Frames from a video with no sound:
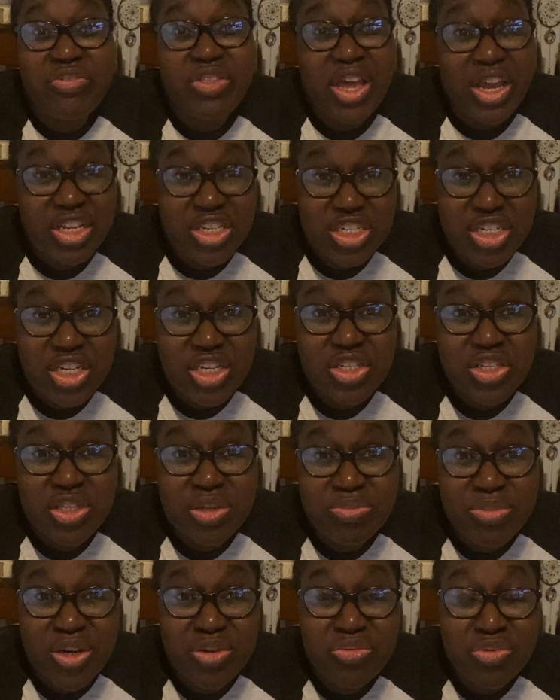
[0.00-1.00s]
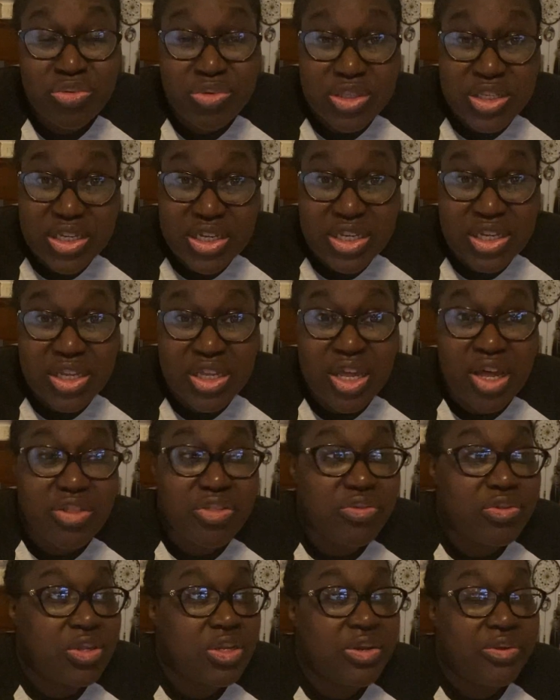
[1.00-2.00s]
not changed in my routine,
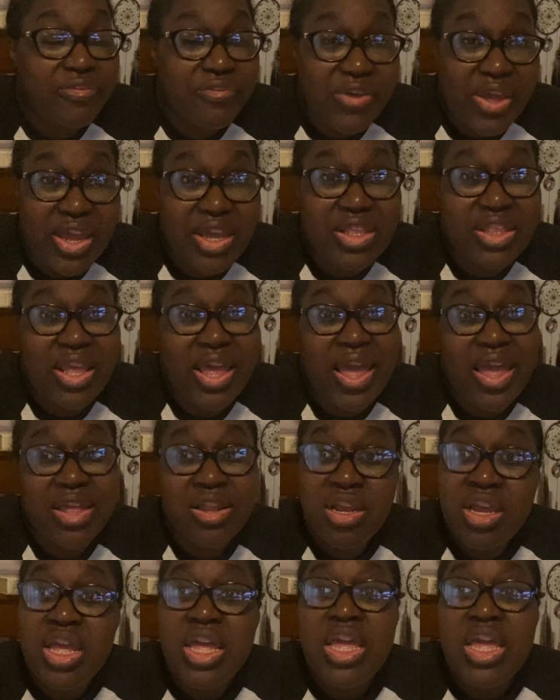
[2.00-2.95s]
other than the fact that